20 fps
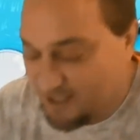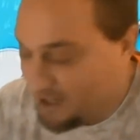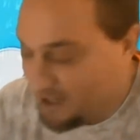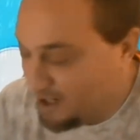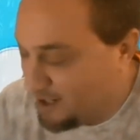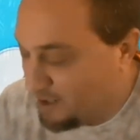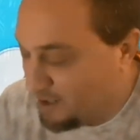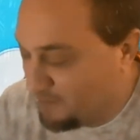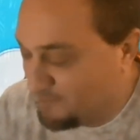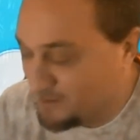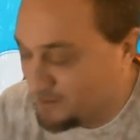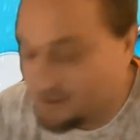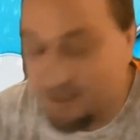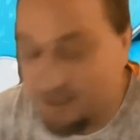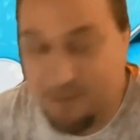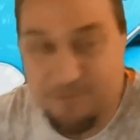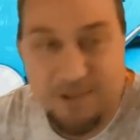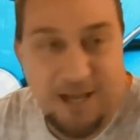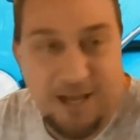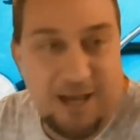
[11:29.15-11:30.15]

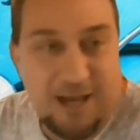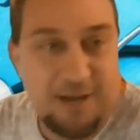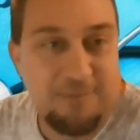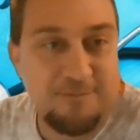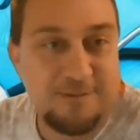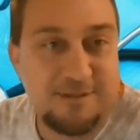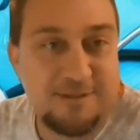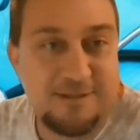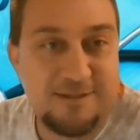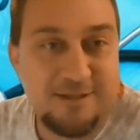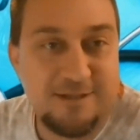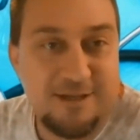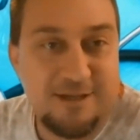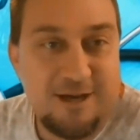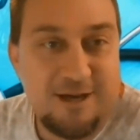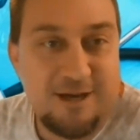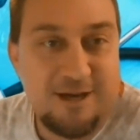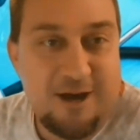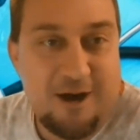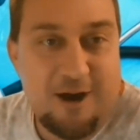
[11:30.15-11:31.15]
sometimes
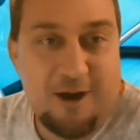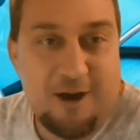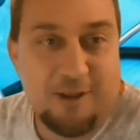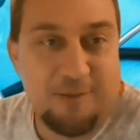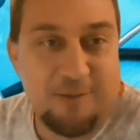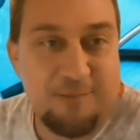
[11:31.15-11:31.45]
all